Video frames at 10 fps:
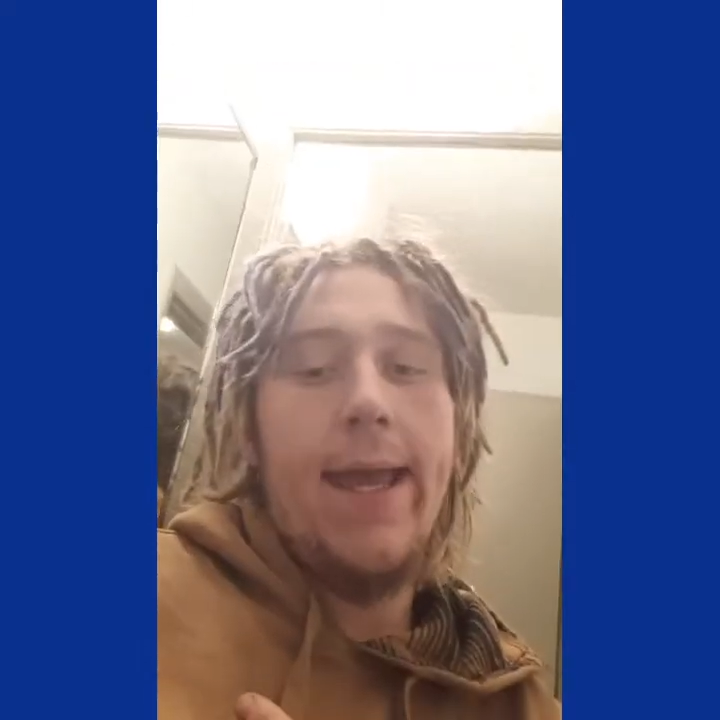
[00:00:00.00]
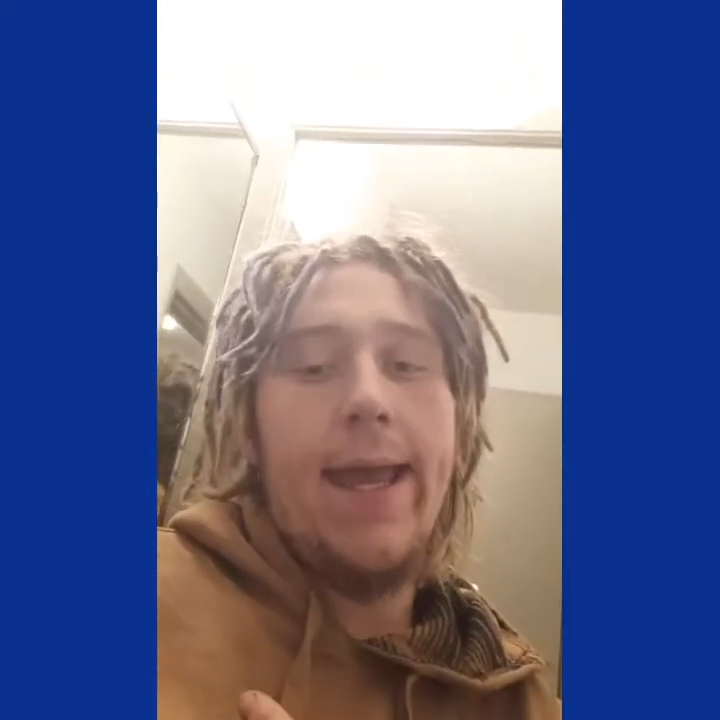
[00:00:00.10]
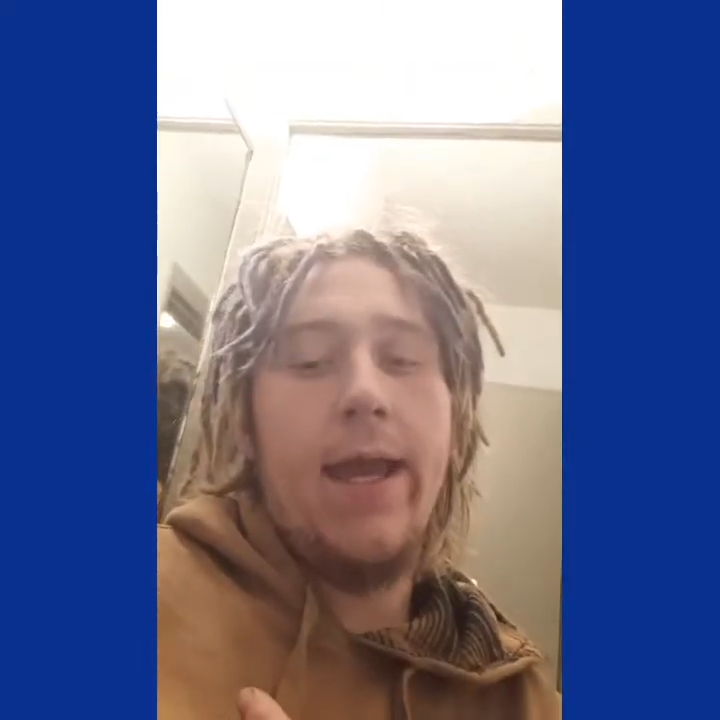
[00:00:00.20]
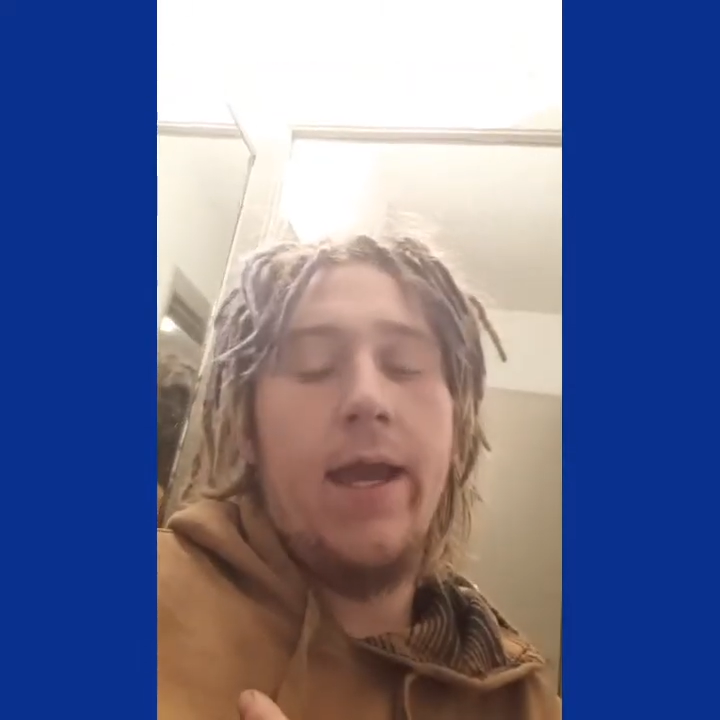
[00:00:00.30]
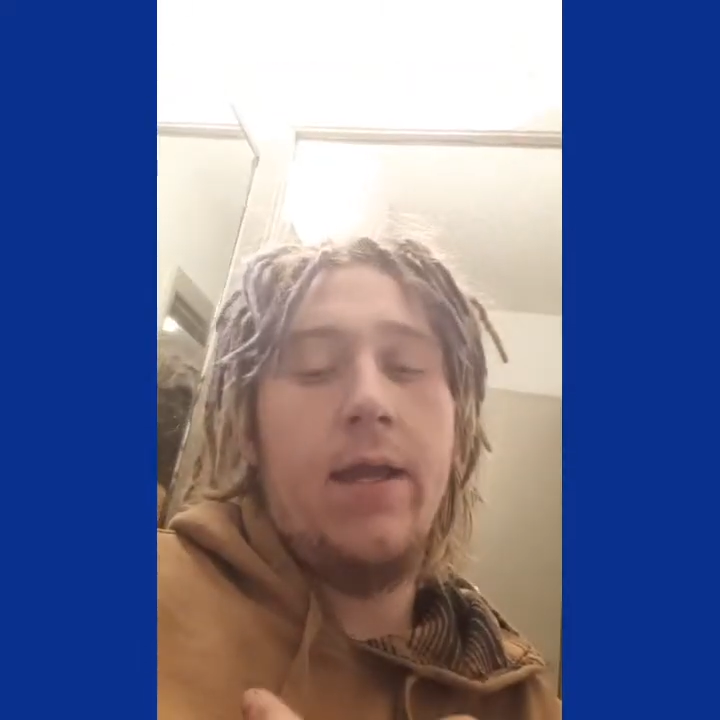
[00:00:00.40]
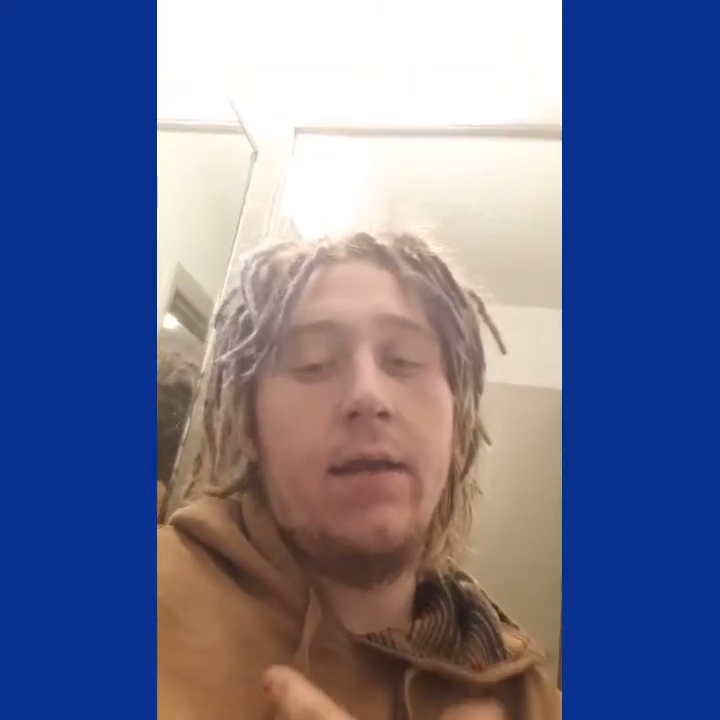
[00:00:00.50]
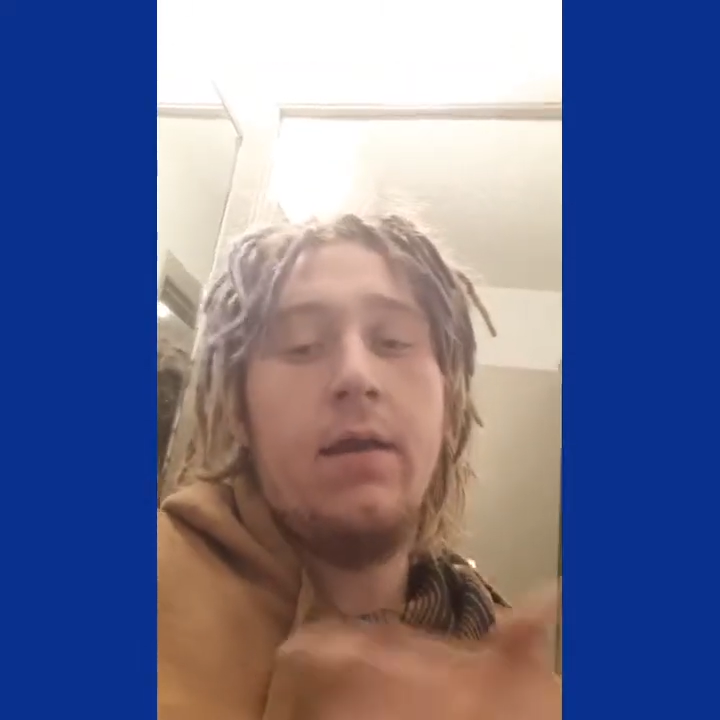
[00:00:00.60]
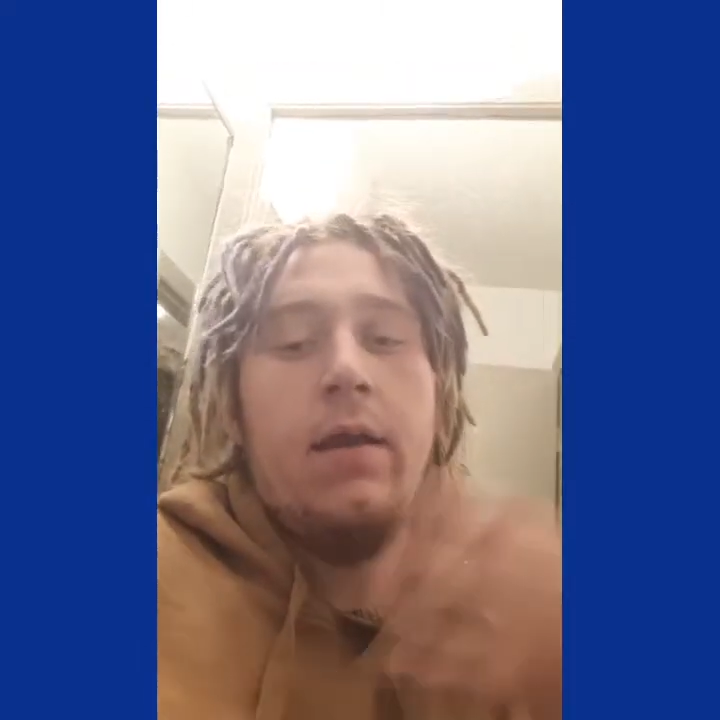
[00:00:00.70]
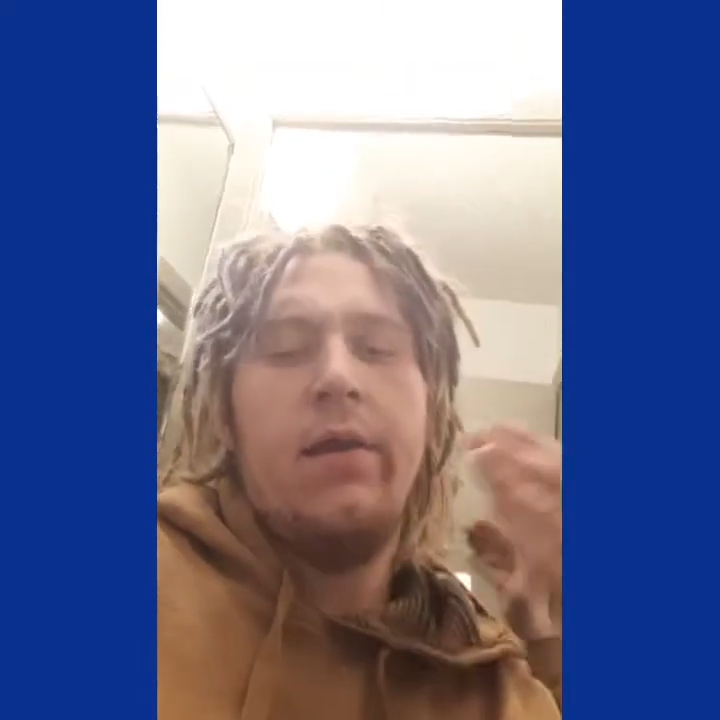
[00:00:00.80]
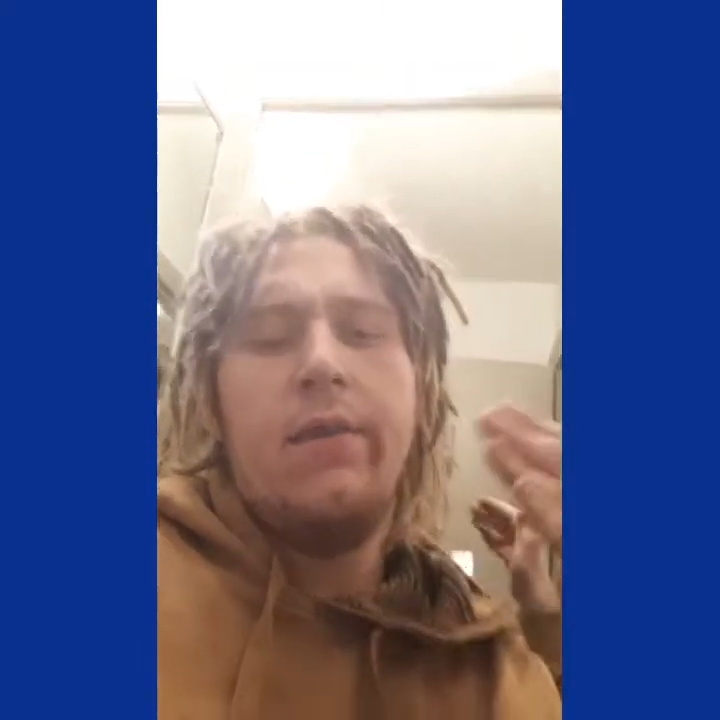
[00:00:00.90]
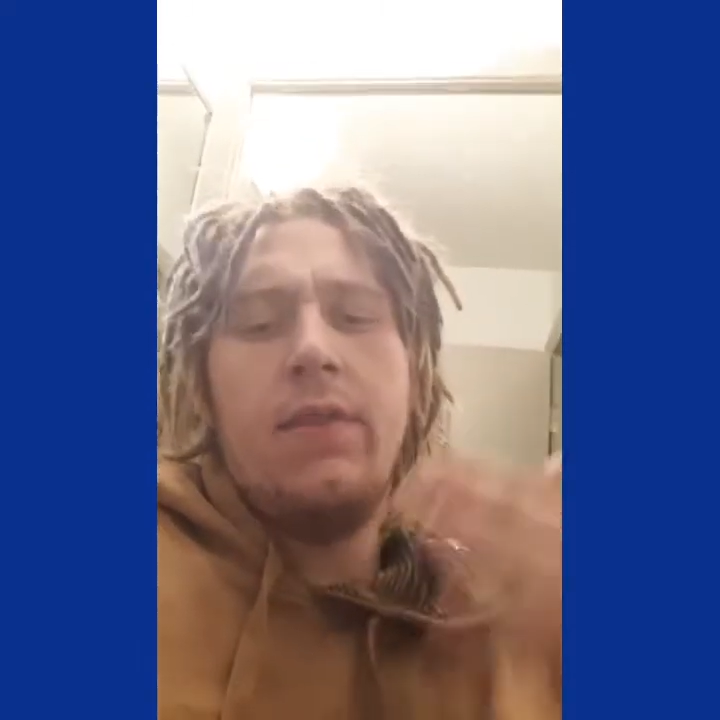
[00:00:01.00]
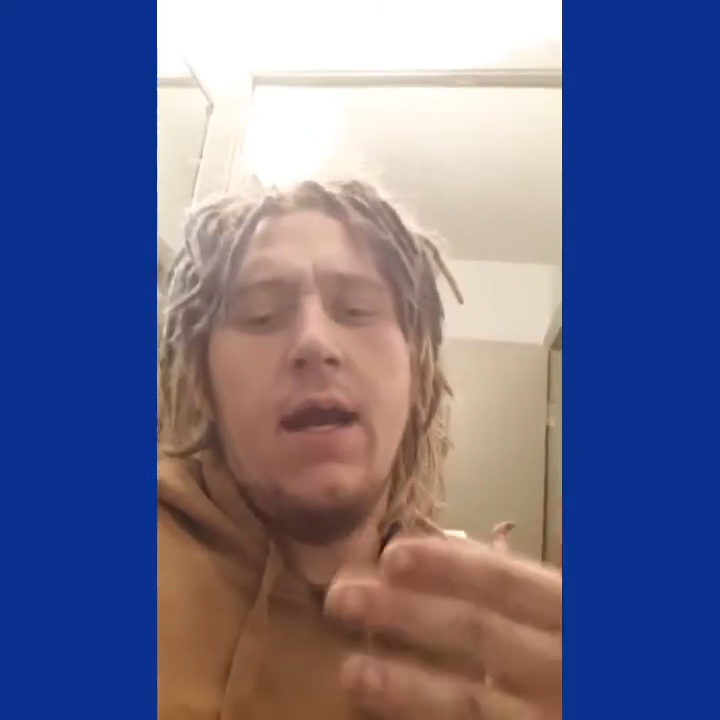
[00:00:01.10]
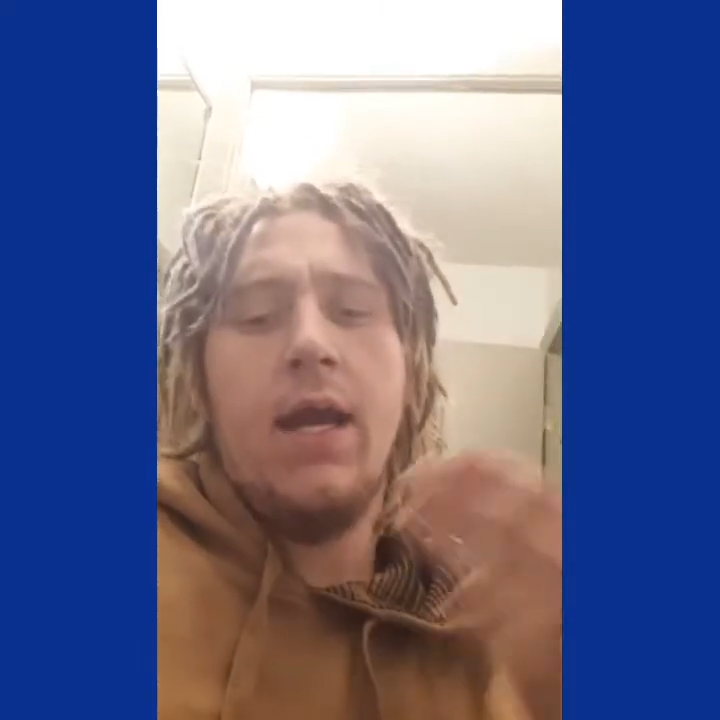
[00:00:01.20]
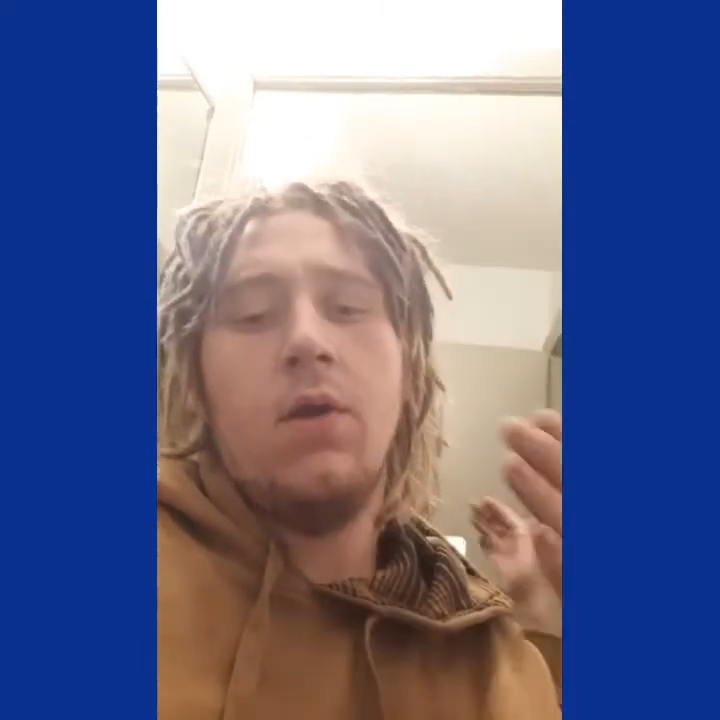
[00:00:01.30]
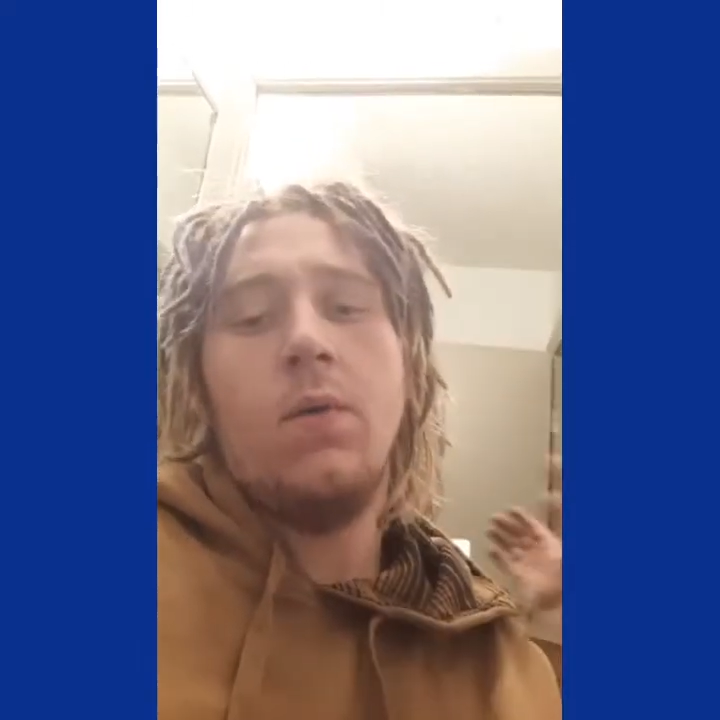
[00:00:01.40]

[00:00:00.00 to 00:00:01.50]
and the hair